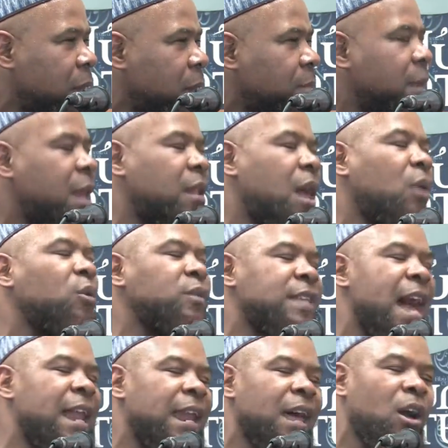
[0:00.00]
May Allah
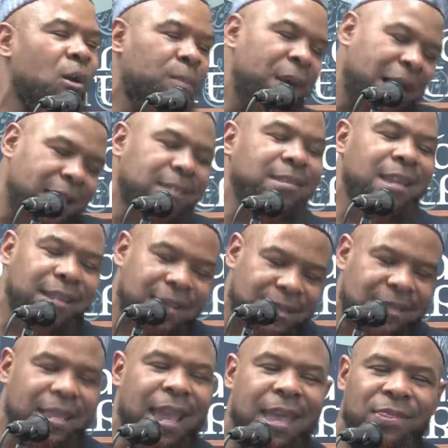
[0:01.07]
Ta'ala help us to
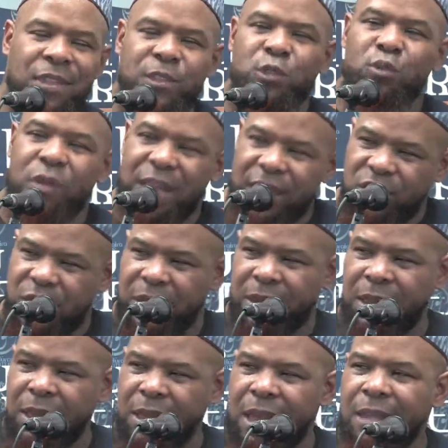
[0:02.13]
understand this religion
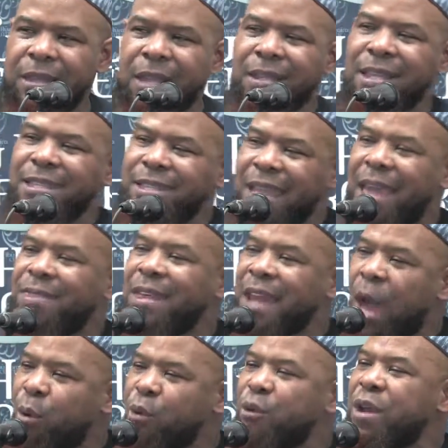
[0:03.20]
and to understand that
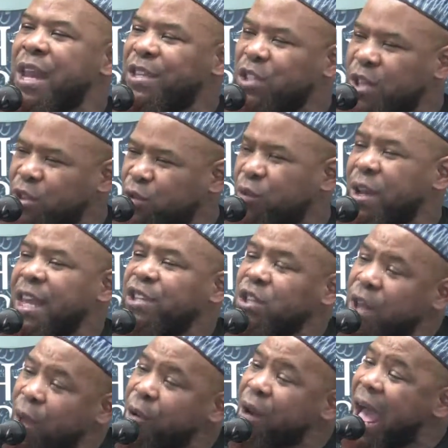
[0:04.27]
our religion is a religion
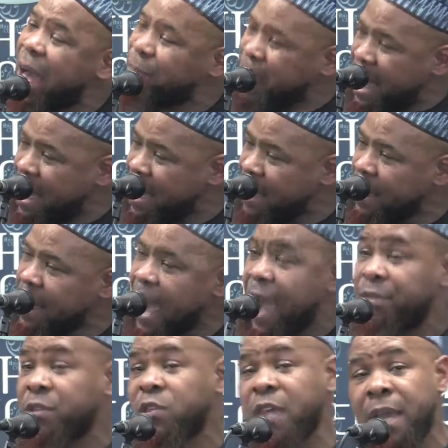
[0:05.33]
of rahmah. At
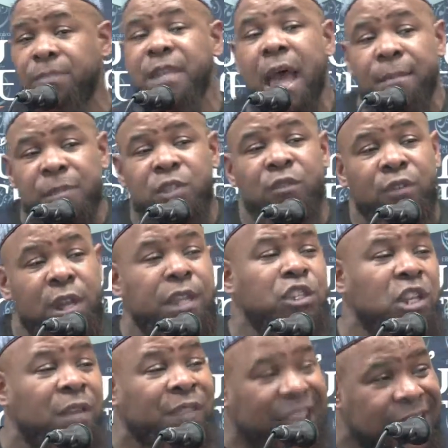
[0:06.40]
the same time, it's a religion
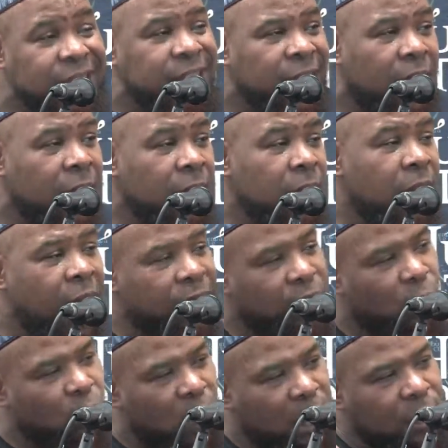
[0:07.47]
of izzah. And the
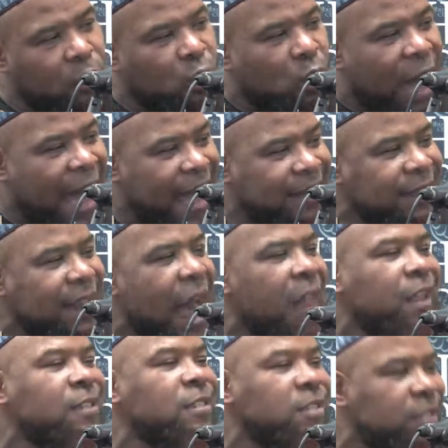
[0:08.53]
one who has
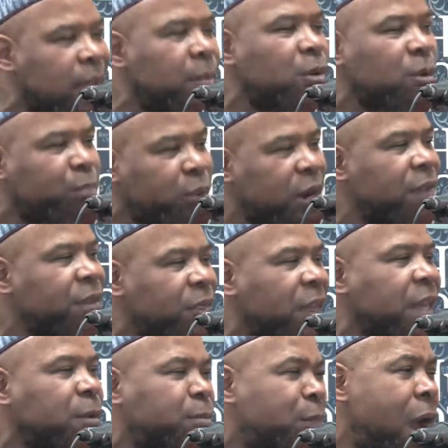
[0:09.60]
knowledge is able to put everything in
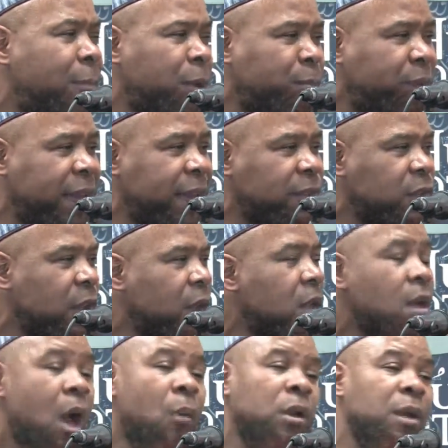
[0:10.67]
a proper place.
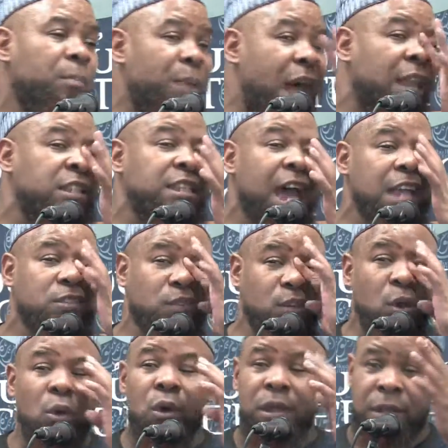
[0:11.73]
I want to apologize for
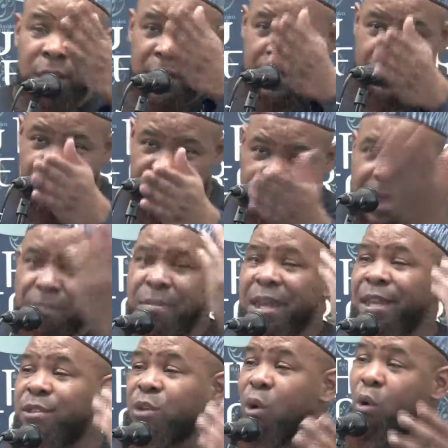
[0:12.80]
going 10
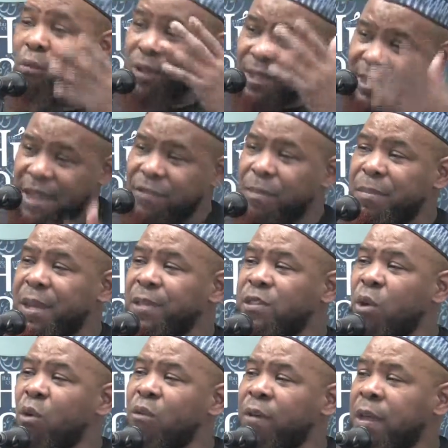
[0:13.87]
minutes over, 7 minutes
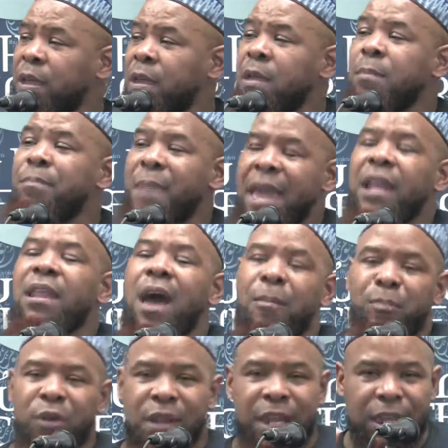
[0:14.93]
over. May Allah
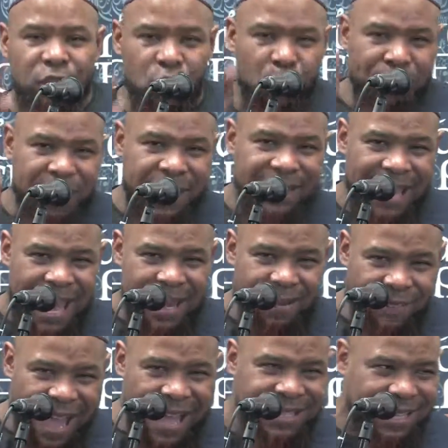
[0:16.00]
put it in your mizan of
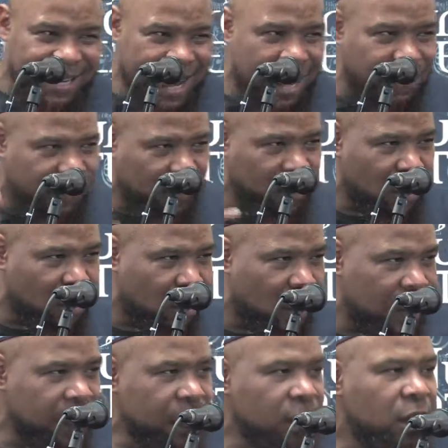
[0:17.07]
hasanat for your
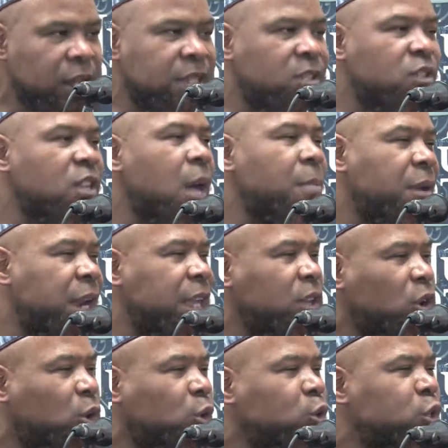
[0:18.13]
sabr and your
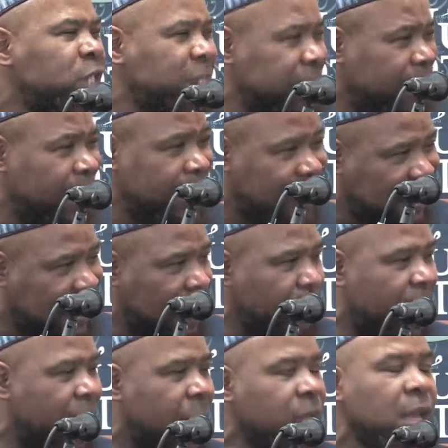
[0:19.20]
husn
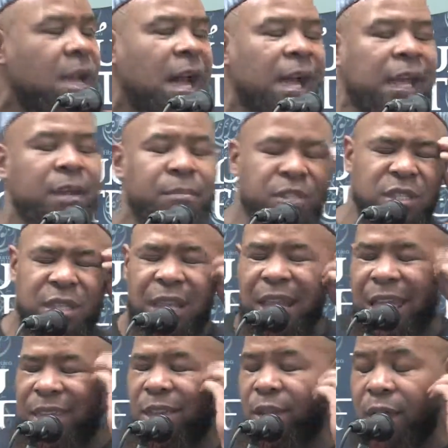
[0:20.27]
istima. Aqim
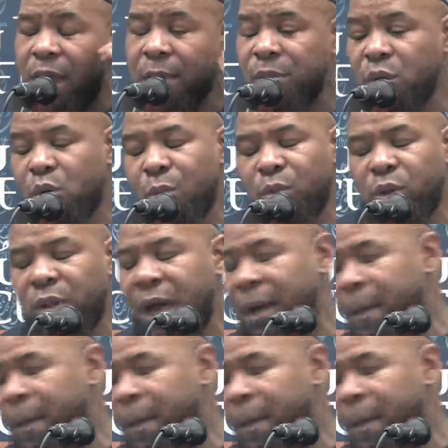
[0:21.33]
salat yarhamakumullah.